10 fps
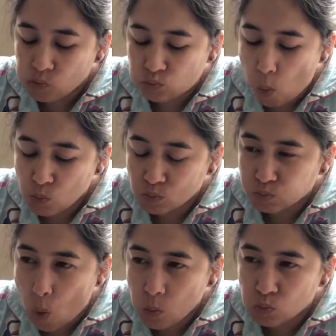
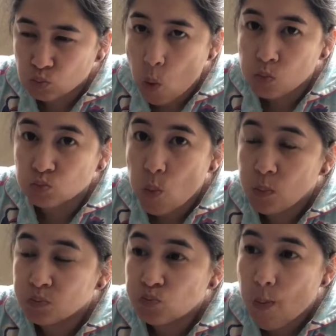and it pisses
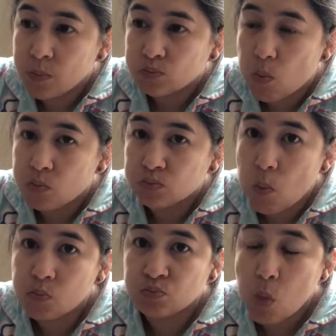me off
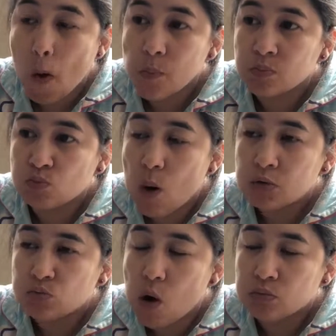
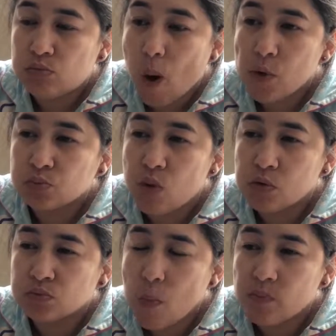that,
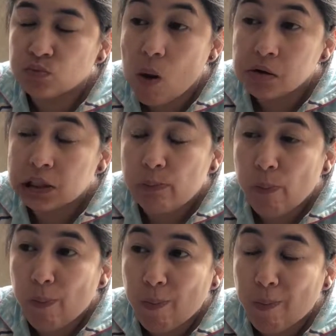I might say
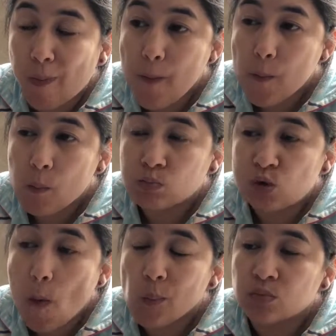this in
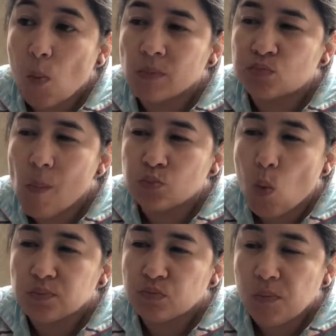my Bisaya
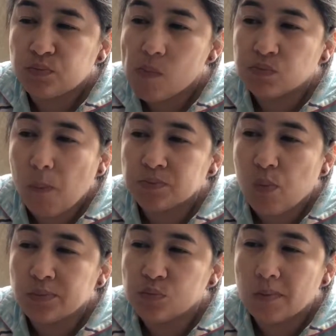term,
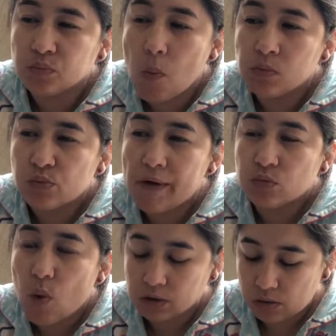los
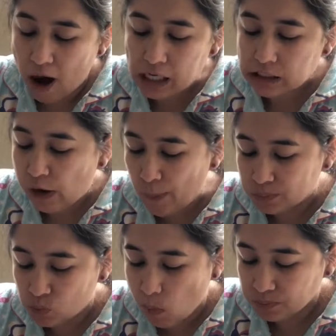gyod nga
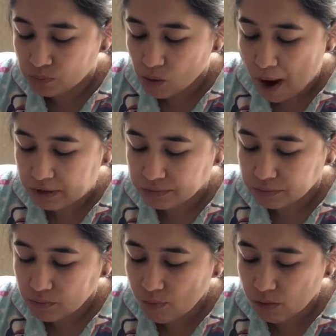TV show.
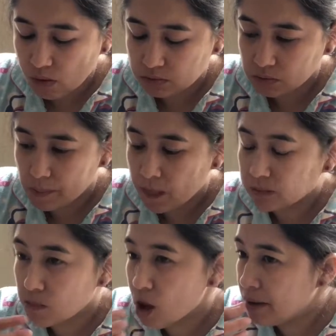
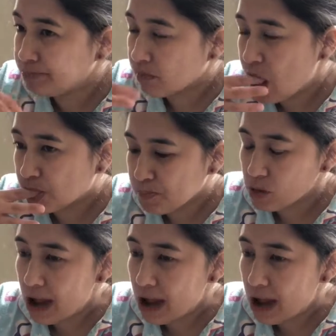But anyway,